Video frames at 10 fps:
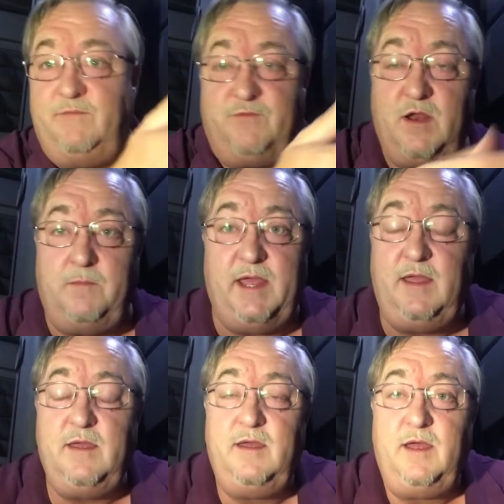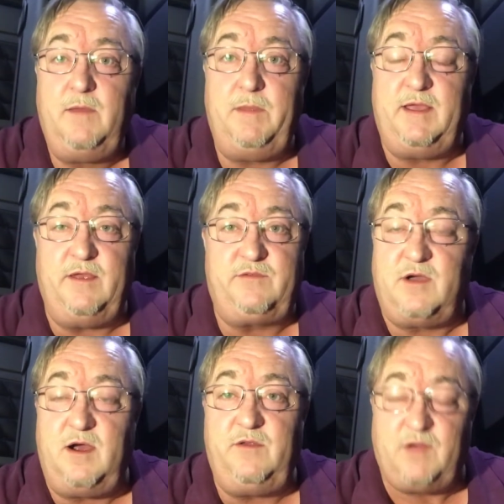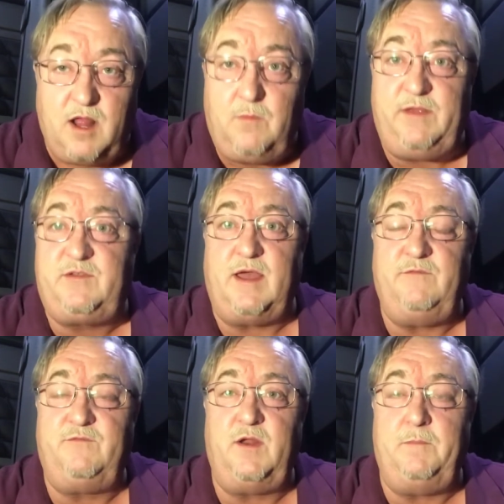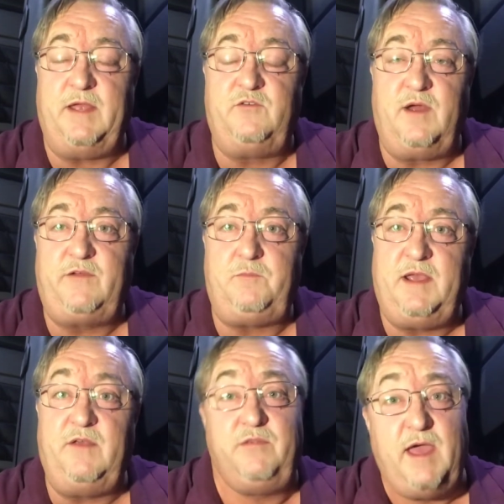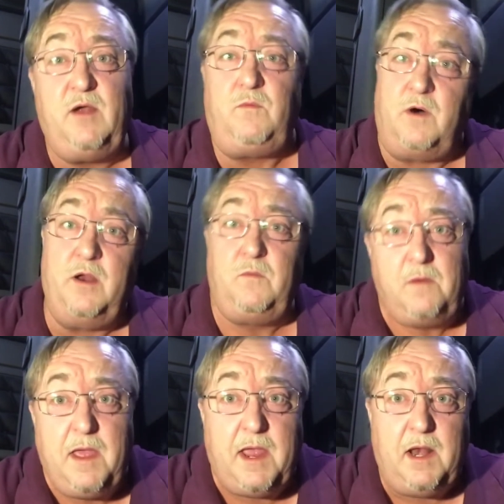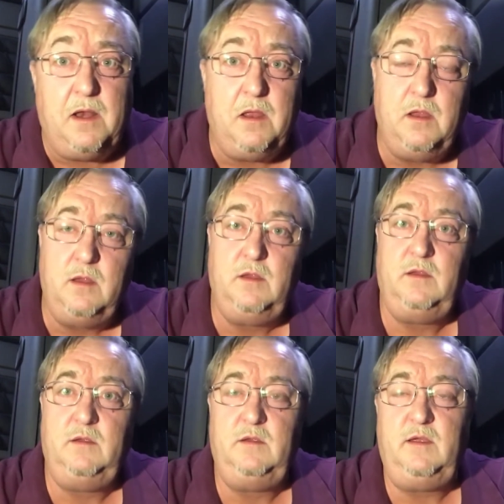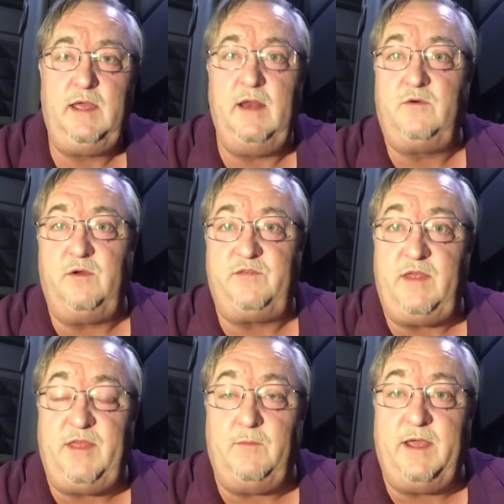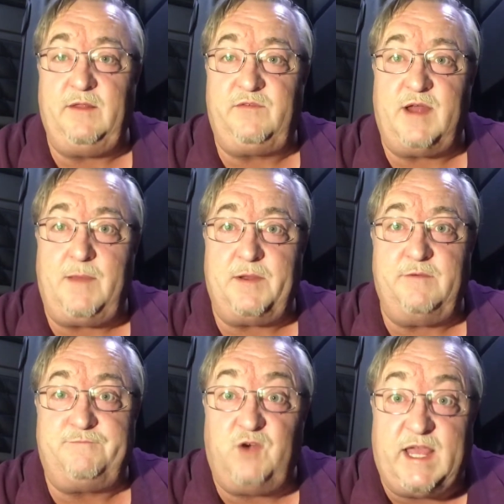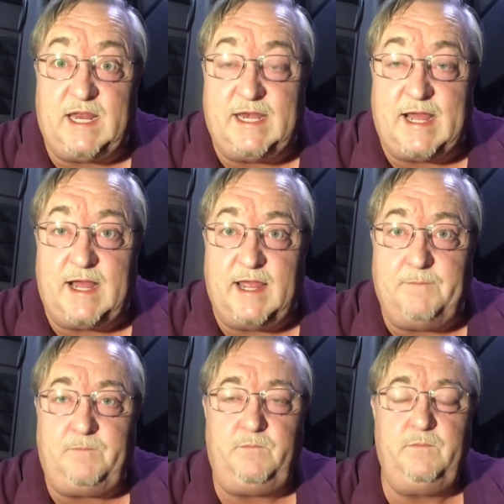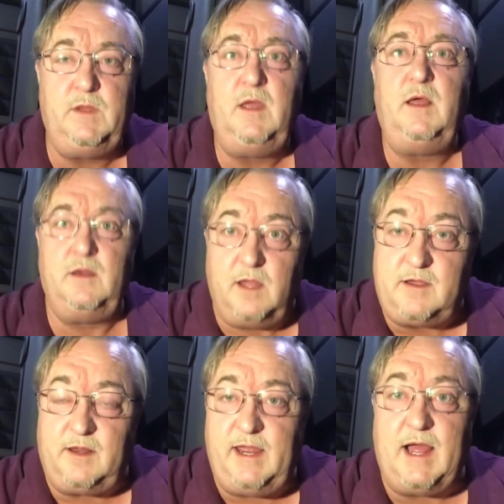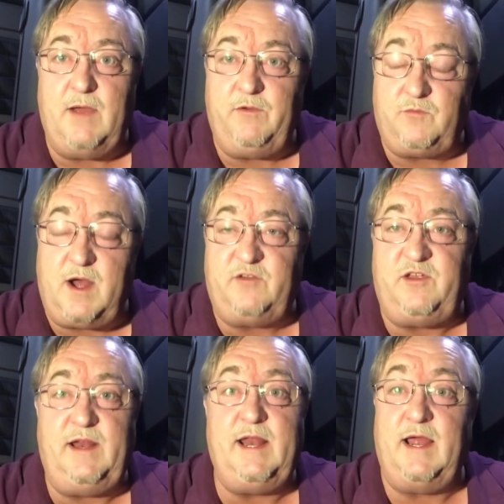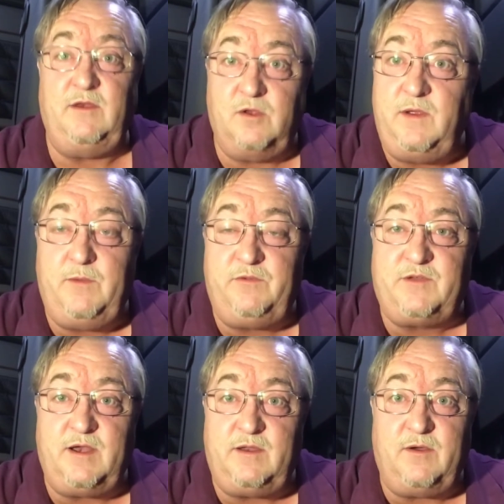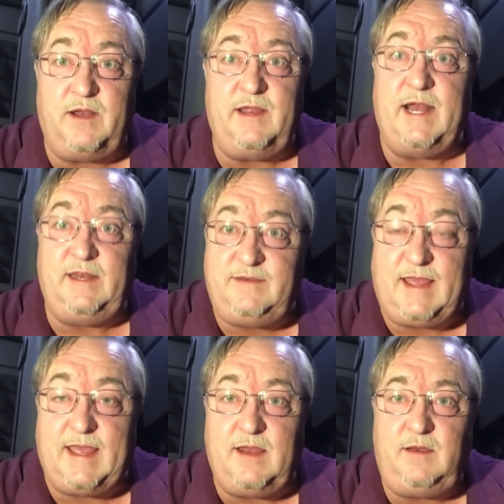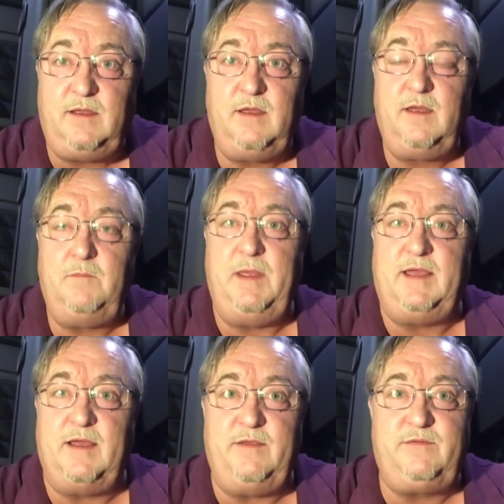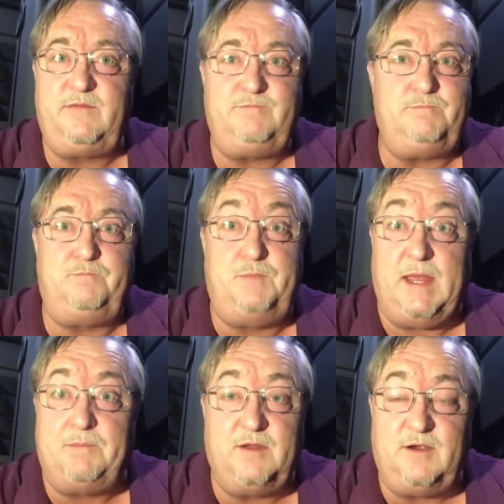in front of me, because cars always cut in front of big trucks because they don't want to wait. And of course they think we can stop on a freaking dime. Luckily I was watching and I knew he was going to do it, and he did, because people